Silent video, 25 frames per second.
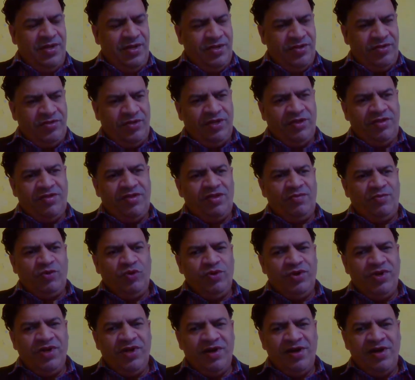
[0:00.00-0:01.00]
So this is
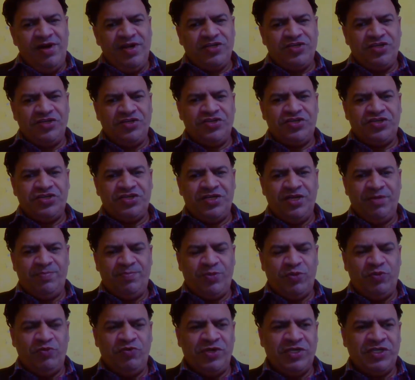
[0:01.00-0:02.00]
about the relationship
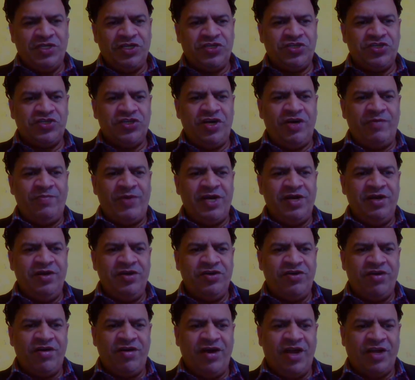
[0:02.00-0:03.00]
which is shared by
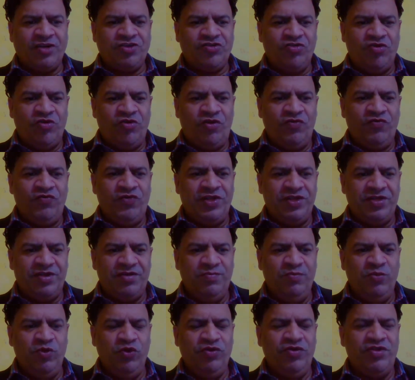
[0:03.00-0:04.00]
international law with
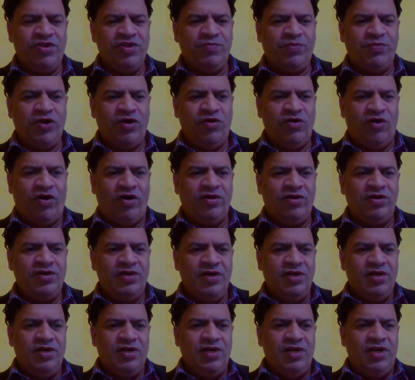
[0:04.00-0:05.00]
municipal law,
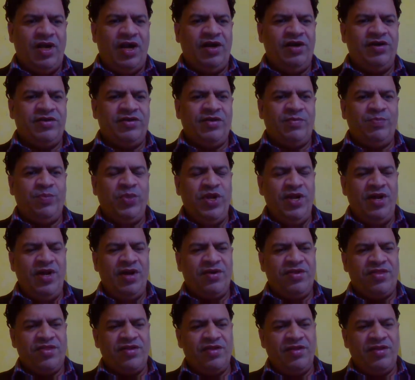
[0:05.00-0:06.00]
and it
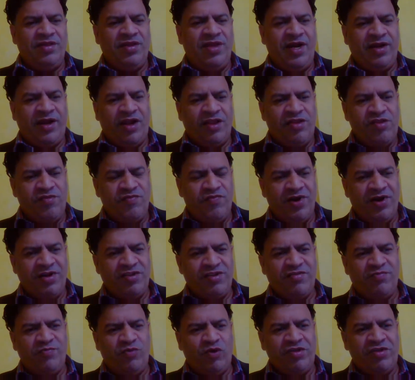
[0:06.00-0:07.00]
appears that as far
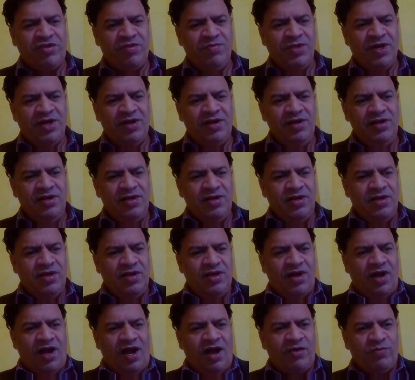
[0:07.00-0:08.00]
as possible,
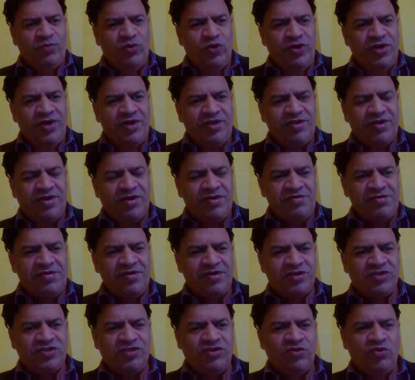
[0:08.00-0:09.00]
harmonious
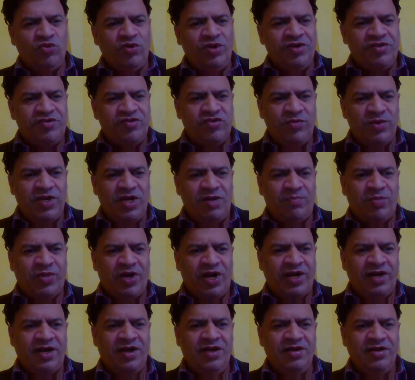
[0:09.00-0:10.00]
construction rule is to be
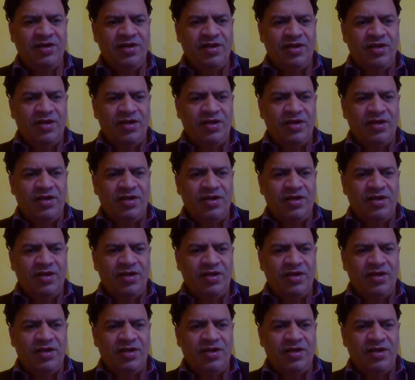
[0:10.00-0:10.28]
applied,